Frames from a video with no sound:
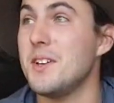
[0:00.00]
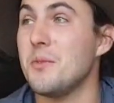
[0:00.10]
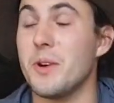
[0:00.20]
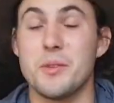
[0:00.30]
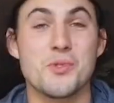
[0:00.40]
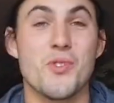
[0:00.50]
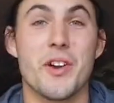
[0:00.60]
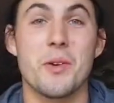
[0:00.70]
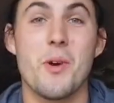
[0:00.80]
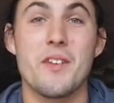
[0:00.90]
when it was
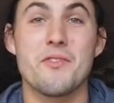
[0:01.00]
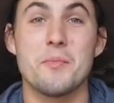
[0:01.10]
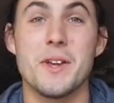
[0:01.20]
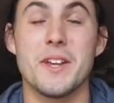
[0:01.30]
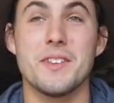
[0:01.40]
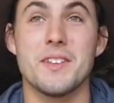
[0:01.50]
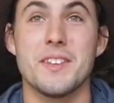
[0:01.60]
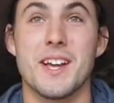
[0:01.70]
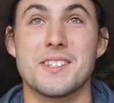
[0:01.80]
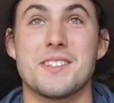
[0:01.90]
running away from me,
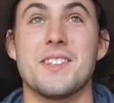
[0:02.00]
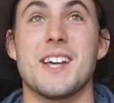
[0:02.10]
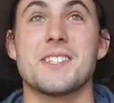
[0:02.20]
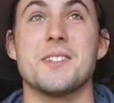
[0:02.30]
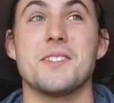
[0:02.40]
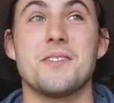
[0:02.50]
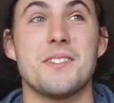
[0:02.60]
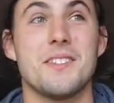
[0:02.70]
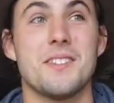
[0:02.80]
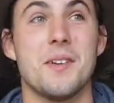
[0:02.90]
and that's
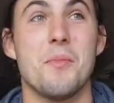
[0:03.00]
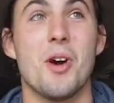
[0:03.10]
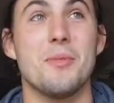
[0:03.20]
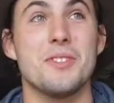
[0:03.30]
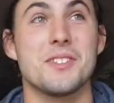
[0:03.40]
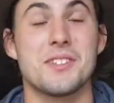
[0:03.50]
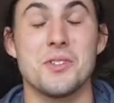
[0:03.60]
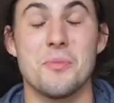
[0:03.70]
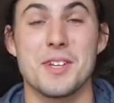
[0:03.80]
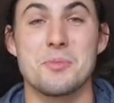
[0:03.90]
a moment that
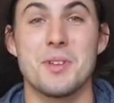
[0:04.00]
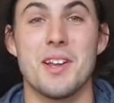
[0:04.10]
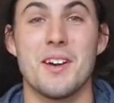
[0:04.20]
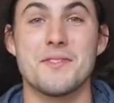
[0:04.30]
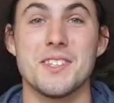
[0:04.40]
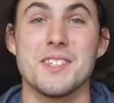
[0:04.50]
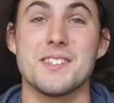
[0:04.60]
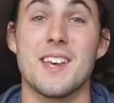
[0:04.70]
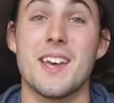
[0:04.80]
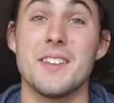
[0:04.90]
still makes me laugh to this
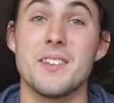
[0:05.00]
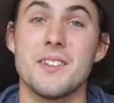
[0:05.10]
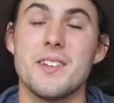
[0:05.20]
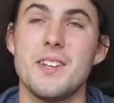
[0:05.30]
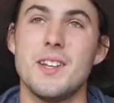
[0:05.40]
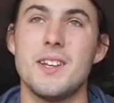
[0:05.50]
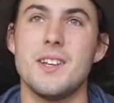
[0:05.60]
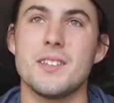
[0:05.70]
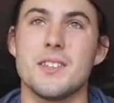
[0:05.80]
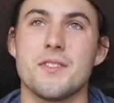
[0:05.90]
day. That
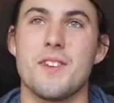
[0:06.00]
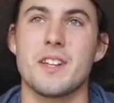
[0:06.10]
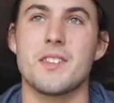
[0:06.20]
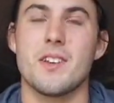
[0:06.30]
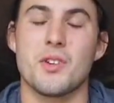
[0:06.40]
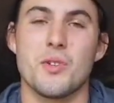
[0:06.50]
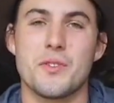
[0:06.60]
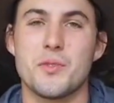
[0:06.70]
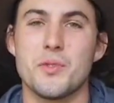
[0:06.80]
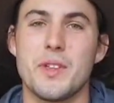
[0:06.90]
the fact that I got
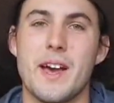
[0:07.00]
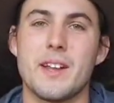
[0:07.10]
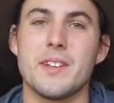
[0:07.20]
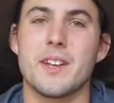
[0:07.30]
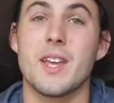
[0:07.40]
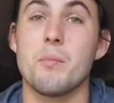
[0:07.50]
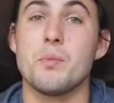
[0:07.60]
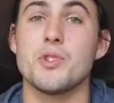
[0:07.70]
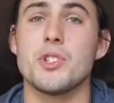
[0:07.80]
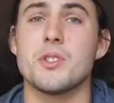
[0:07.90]
through that and I kept
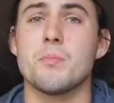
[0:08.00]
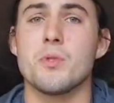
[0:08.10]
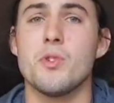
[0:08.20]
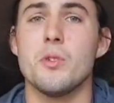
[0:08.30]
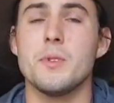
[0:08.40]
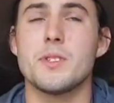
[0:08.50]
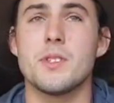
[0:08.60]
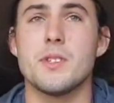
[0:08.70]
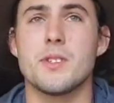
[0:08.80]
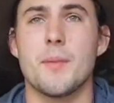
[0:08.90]
pushing to Broome is
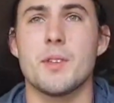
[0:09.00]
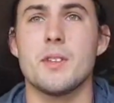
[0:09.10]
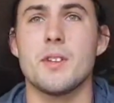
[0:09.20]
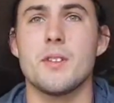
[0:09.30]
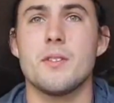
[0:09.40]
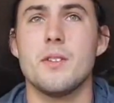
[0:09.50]
something that